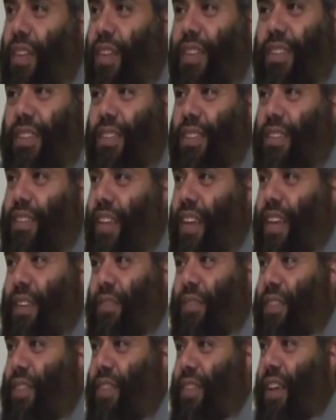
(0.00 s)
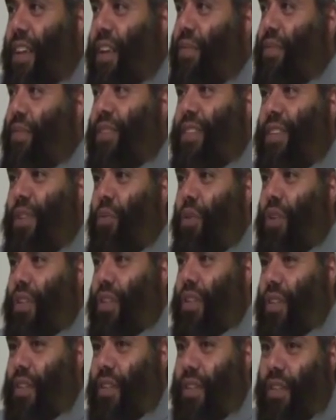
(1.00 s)
is elevating
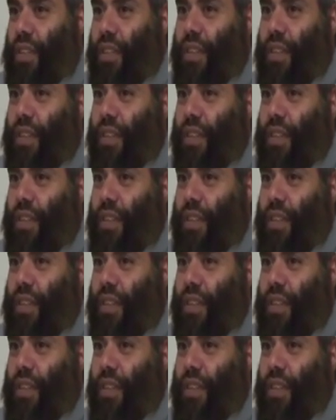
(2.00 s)
what?